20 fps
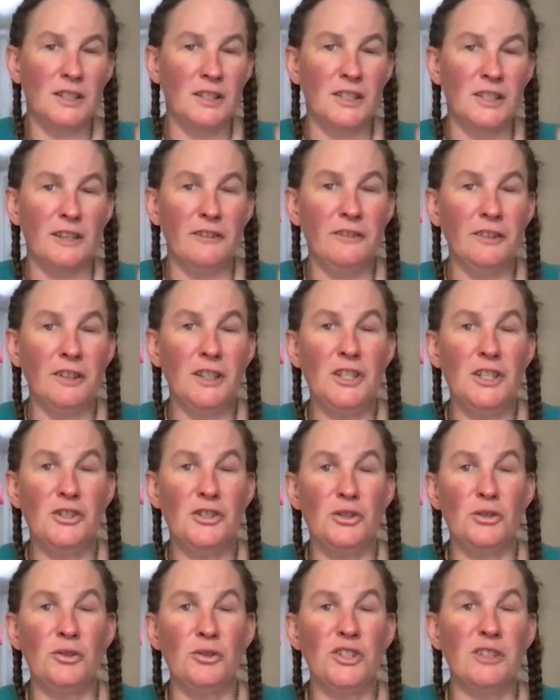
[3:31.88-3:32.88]
Definitely
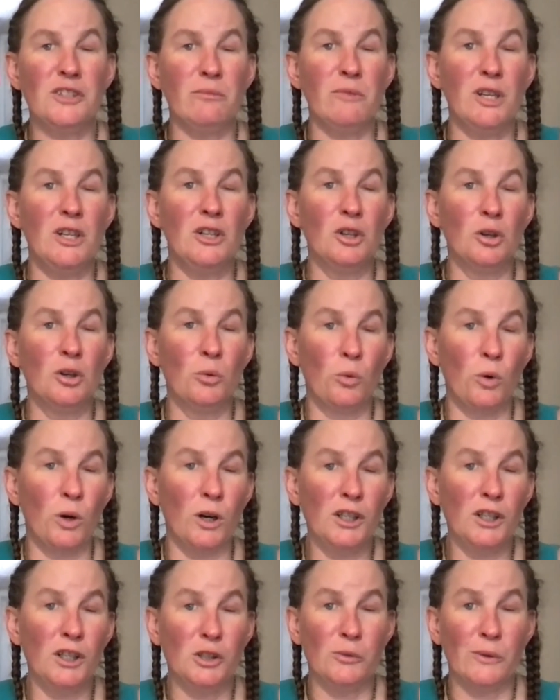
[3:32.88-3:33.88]
do some inner
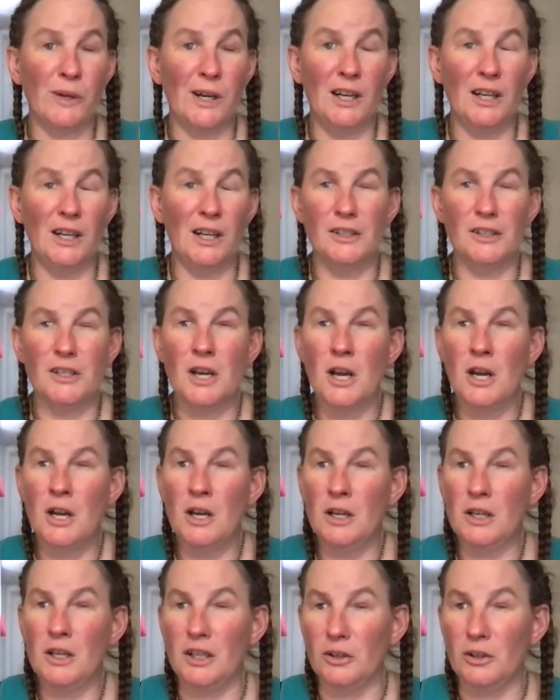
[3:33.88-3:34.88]
work around,
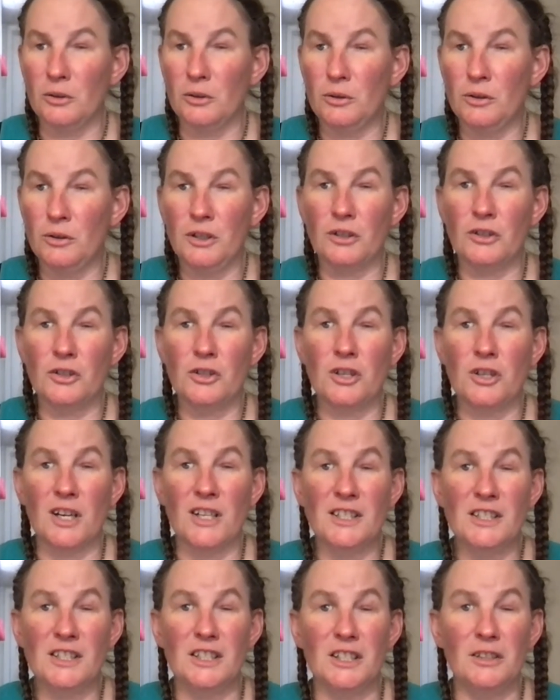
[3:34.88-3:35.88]
you know, who you're
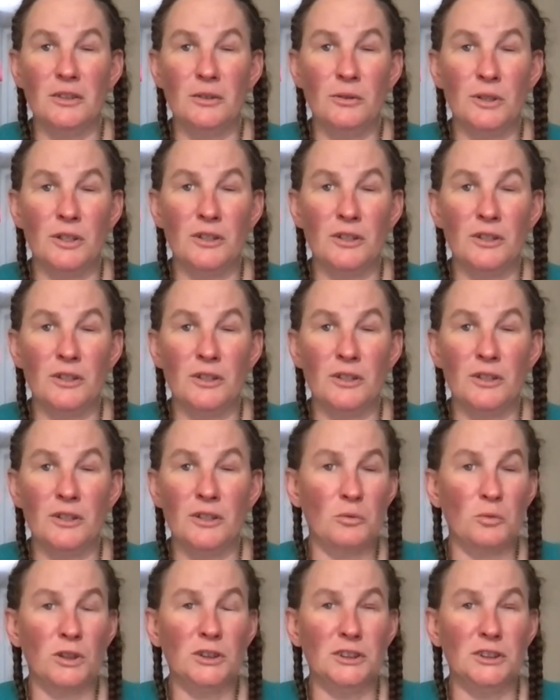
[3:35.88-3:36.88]
trusting, who you're
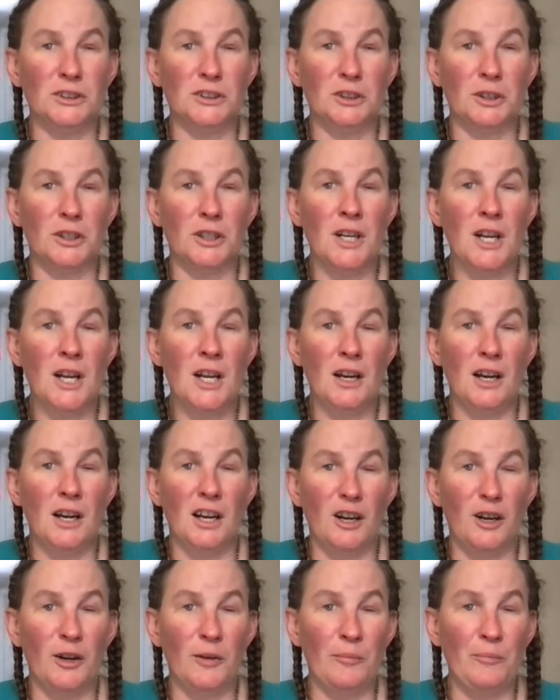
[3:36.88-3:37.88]
inviting into your world, or
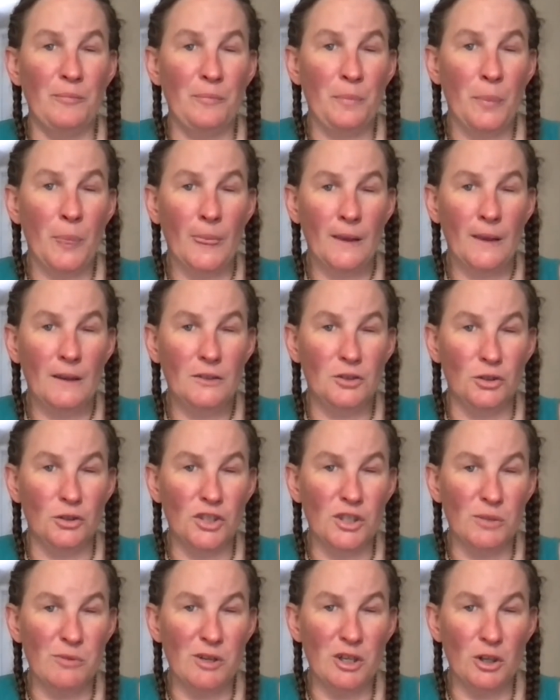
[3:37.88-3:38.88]

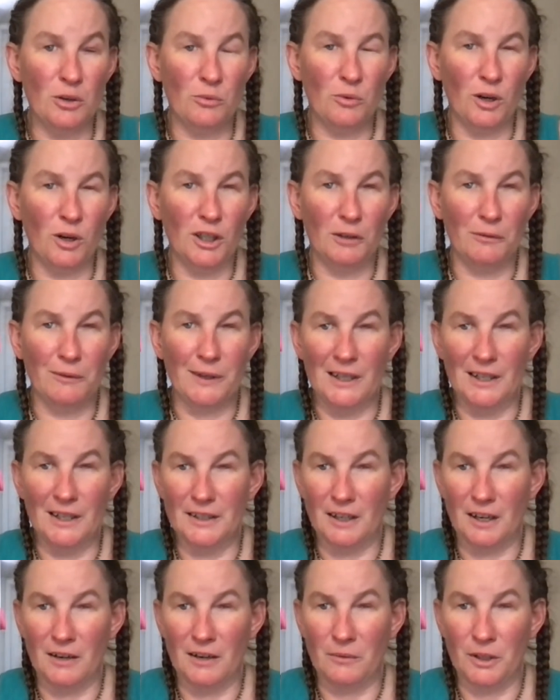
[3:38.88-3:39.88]
do some inner work
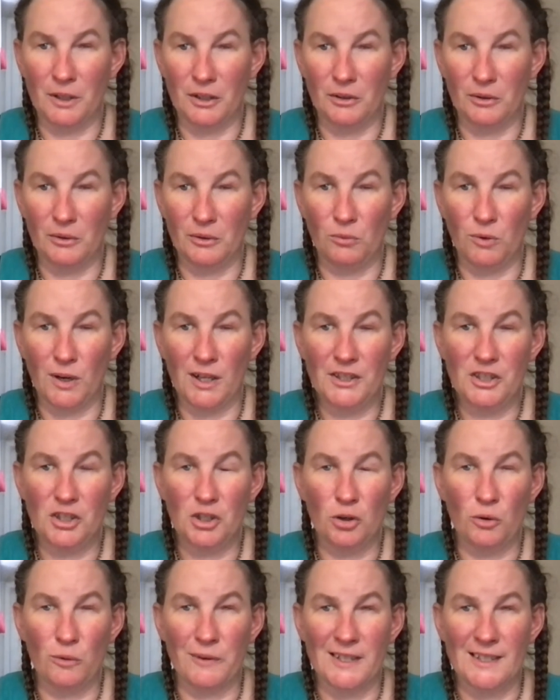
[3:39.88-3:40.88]
around, you know, what's
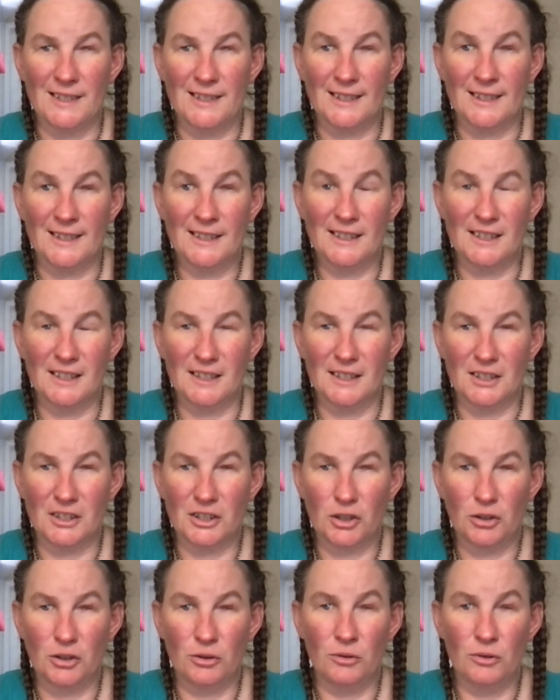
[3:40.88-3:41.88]
your resistance
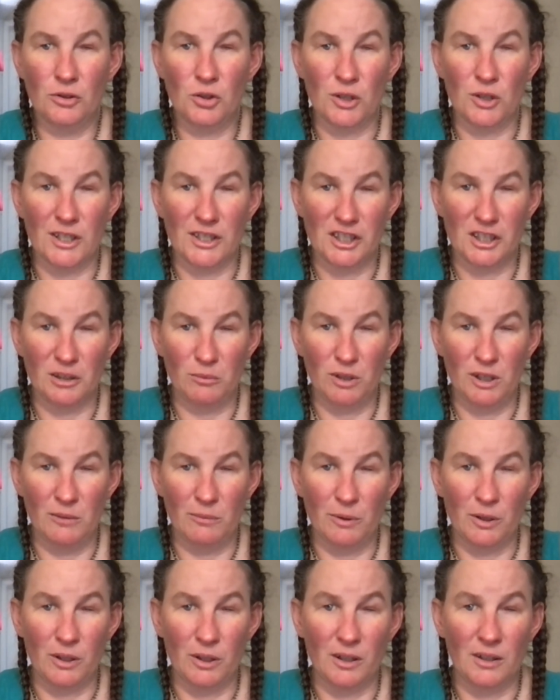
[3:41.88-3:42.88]
to trusting
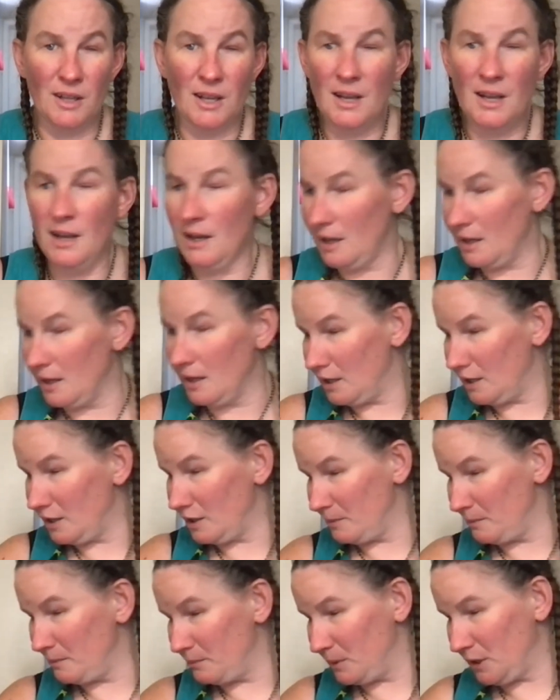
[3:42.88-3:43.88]
people.
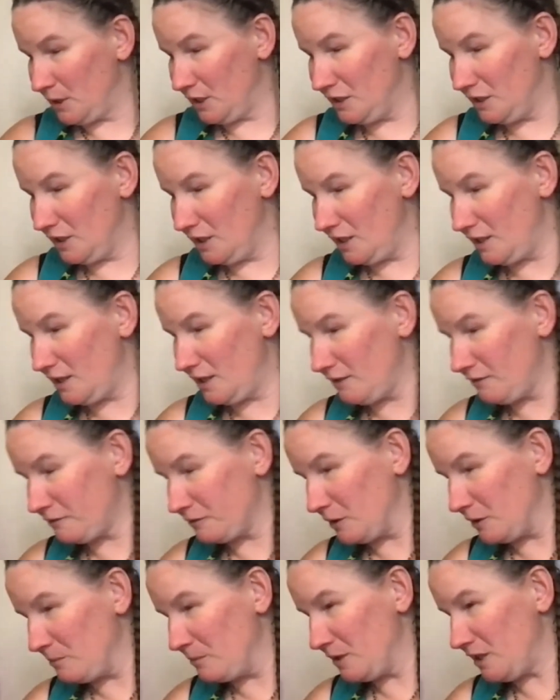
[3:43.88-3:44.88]
And then
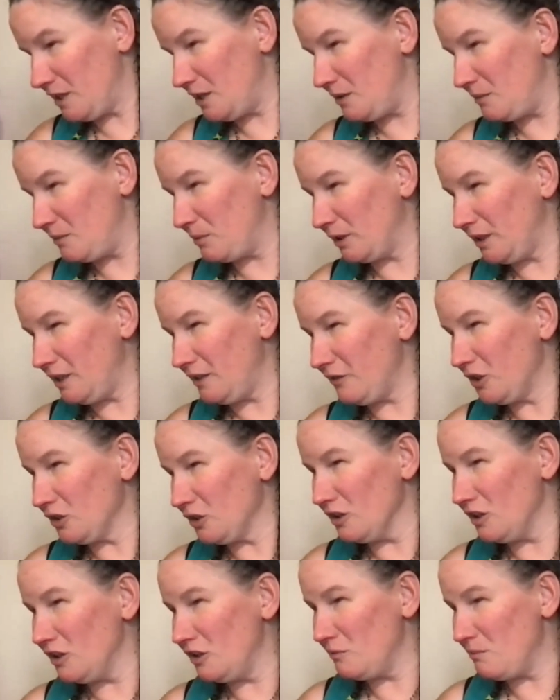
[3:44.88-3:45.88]
from the Believe in
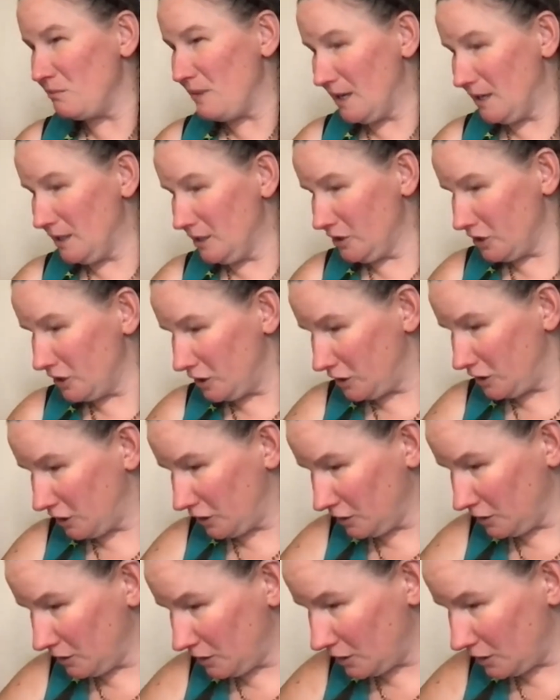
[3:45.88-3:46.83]
Your Own Magic